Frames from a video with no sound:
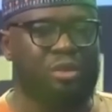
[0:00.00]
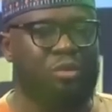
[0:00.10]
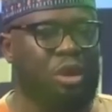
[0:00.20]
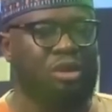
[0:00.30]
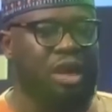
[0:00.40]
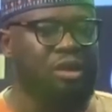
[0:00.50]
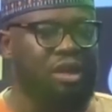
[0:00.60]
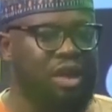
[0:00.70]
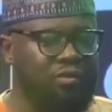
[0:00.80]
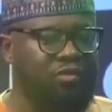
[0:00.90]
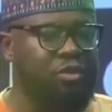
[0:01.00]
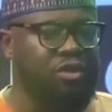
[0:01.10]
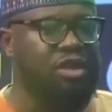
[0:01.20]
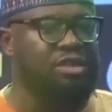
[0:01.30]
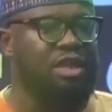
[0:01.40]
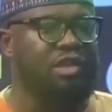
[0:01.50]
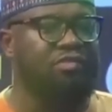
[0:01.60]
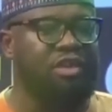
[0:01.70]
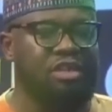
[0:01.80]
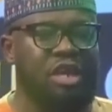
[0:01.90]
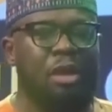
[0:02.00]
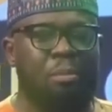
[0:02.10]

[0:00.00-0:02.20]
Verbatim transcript: Real world out there, a few things are different.